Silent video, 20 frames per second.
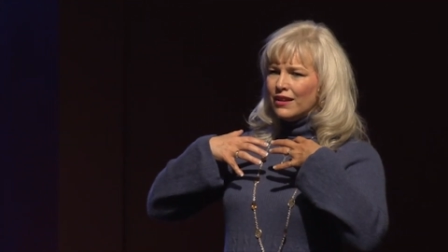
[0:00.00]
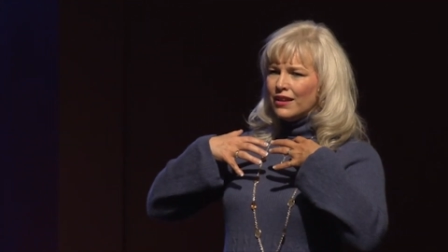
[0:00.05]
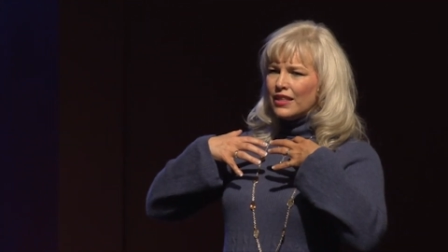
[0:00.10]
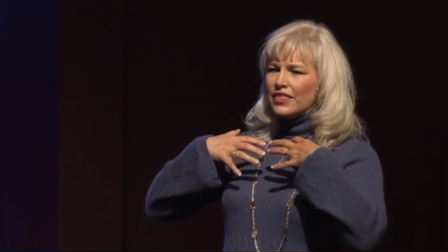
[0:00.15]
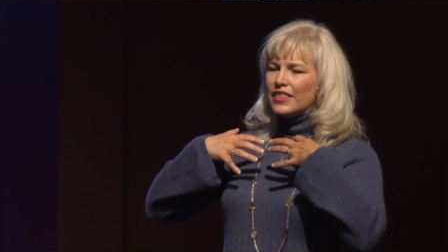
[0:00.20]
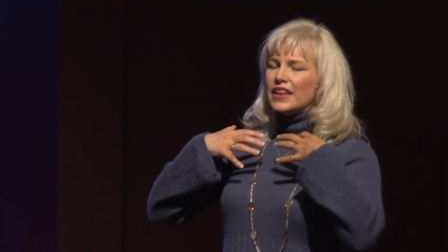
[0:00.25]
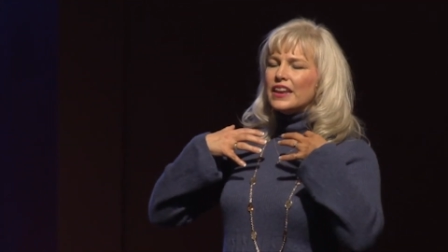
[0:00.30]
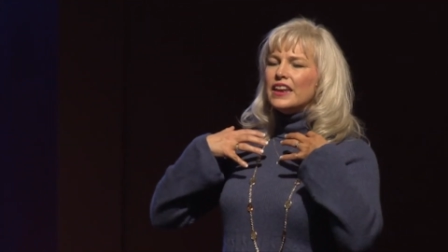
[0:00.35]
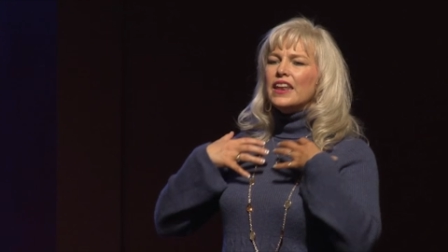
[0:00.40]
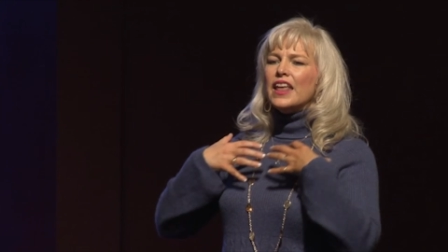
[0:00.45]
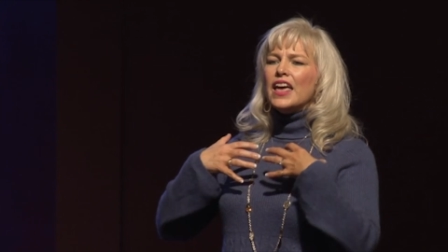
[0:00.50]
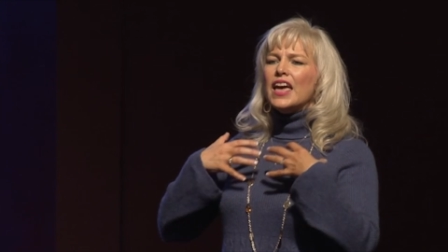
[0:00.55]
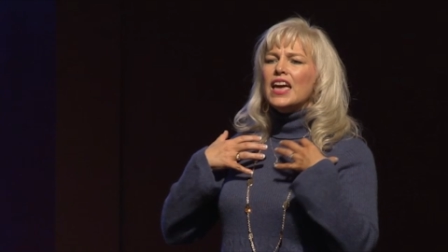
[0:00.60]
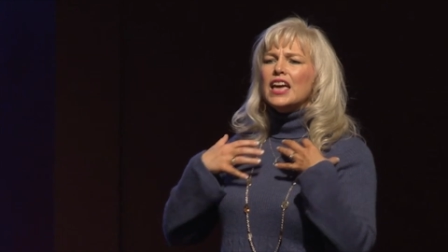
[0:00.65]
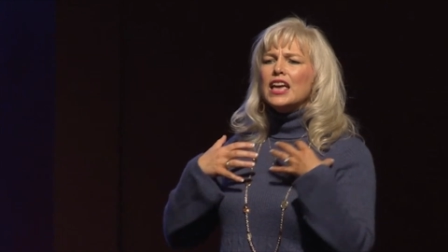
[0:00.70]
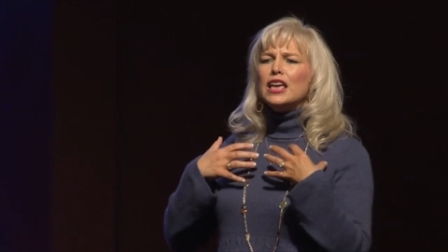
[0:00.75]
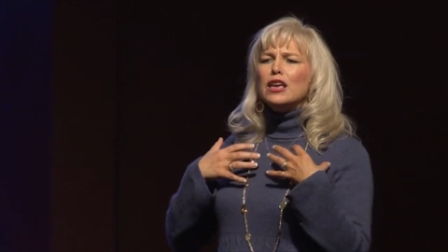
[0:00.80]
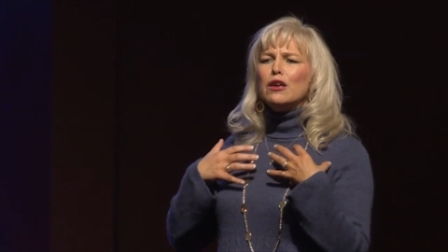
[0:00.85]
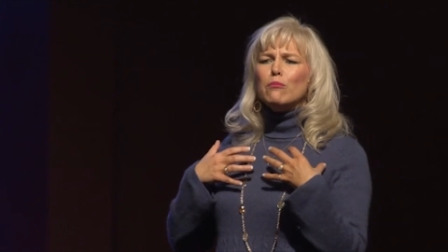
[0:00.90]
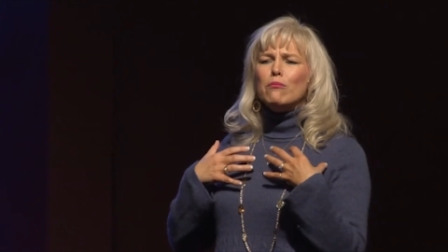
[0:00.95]
the
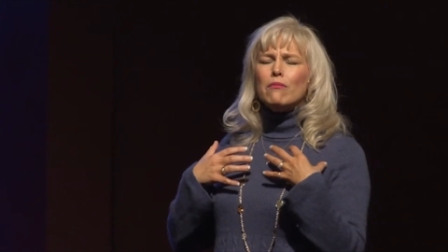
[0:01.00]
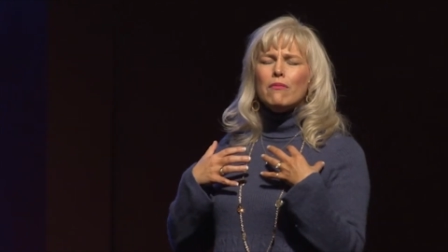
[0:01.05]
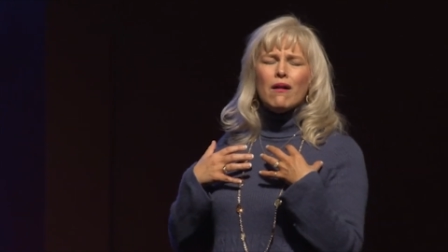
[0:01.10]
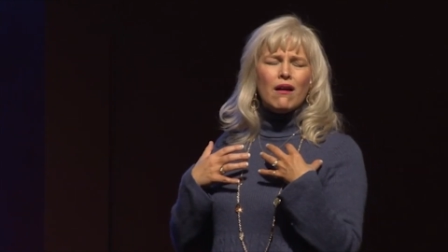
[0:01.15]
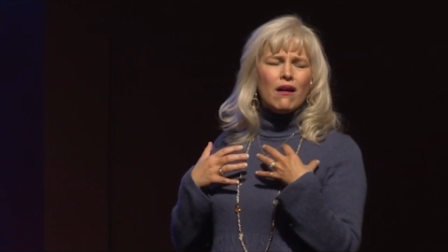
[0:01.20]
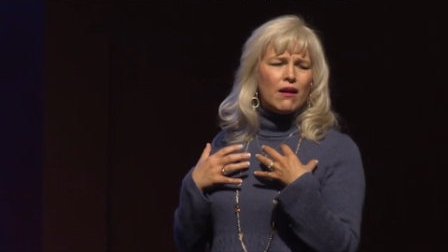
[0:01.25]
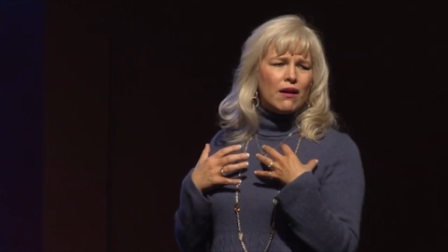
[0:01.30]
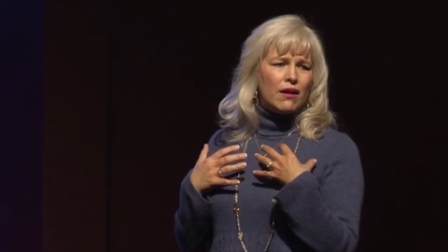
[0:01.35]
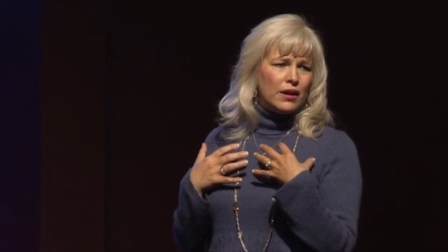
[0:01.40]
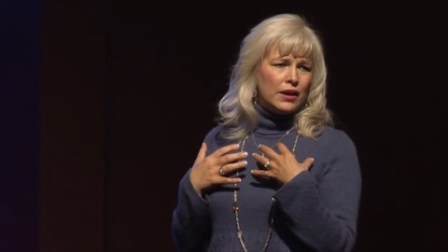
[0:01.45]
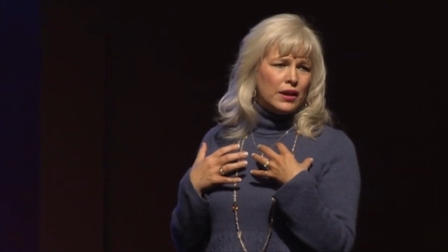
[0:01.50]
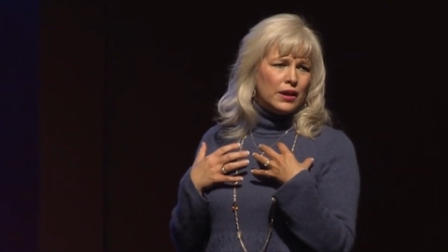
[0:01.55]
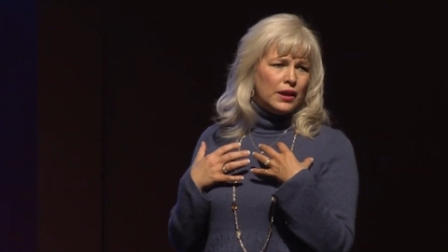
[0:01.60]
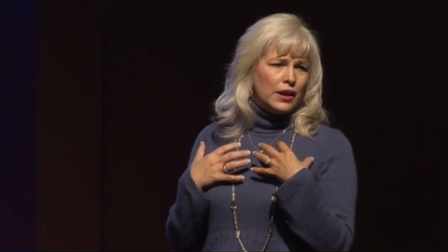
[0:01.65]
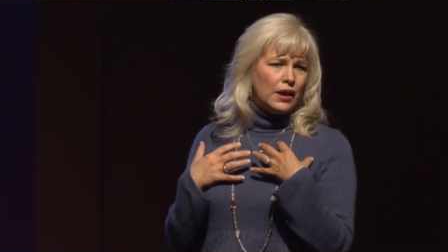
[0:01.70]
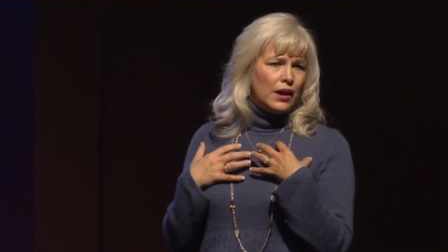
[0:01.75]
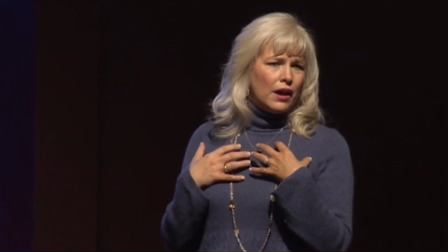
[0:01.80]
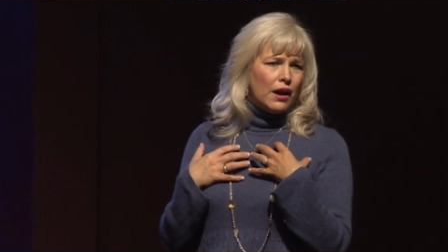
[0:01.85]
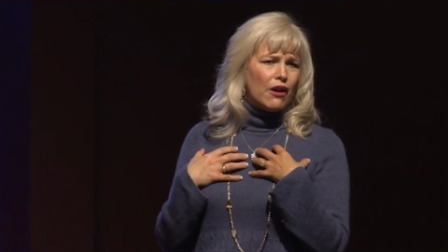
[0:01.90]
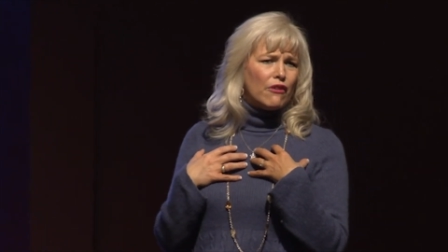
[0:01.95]
name
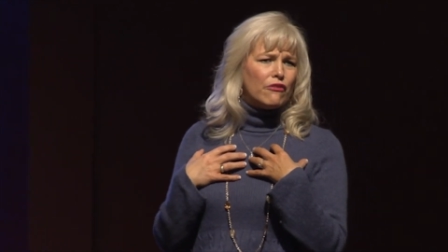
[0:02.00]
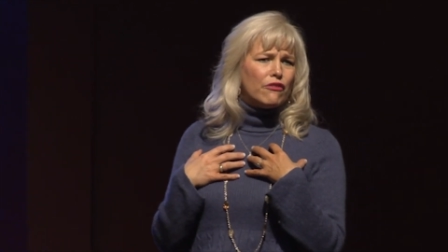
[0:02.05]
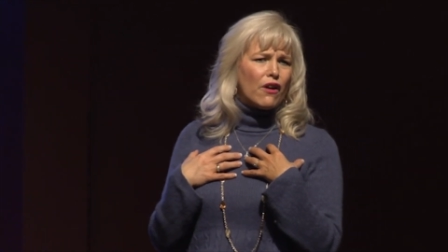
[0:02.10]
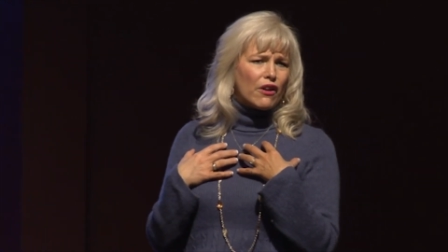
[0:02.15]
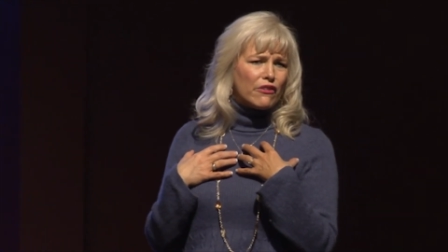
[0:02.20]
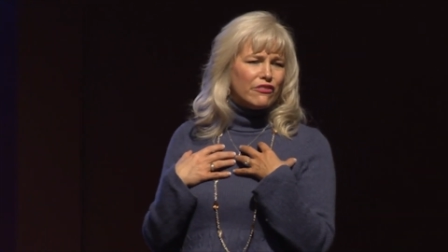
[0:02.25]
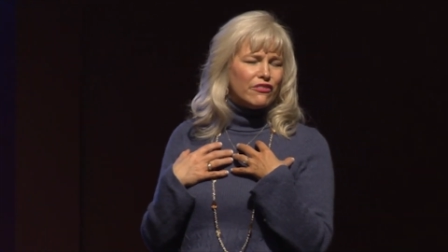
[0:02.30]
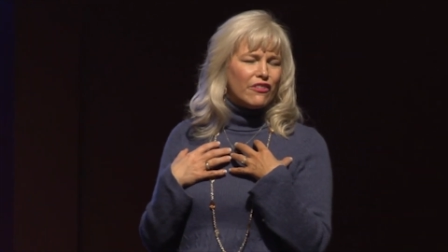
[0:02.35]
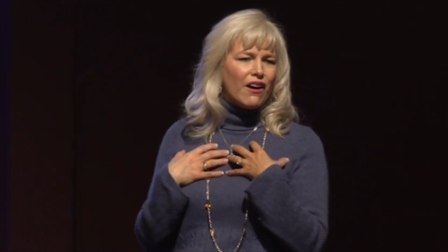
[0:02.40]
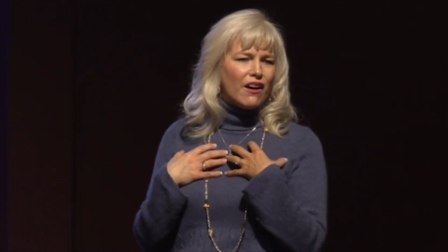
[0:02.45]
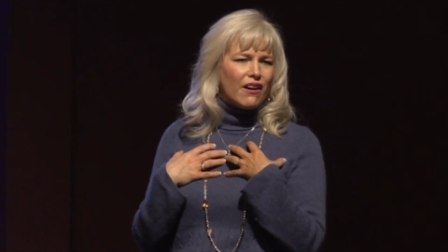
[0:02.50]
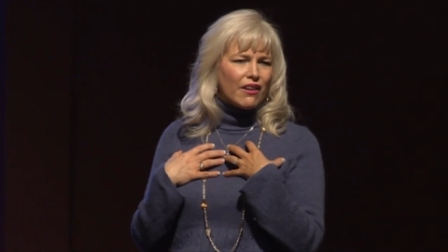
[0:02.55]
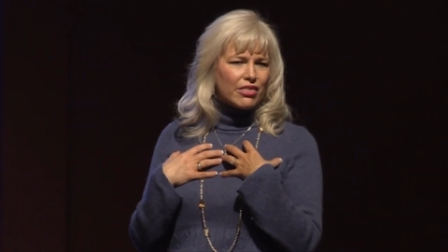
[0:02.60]
of our Father,